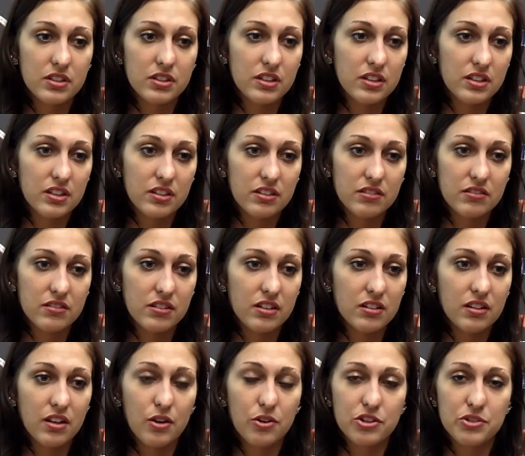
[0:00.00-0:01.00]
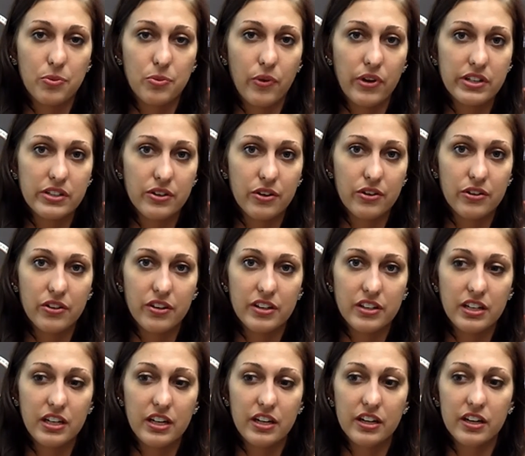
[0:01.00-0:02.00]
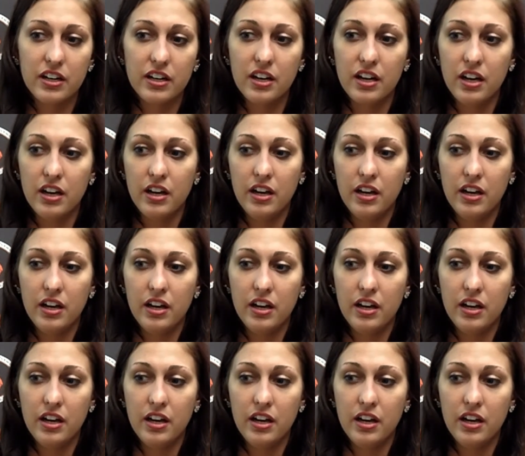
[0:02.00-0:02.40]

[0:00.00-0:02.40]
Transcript: to their lowest point total on the year.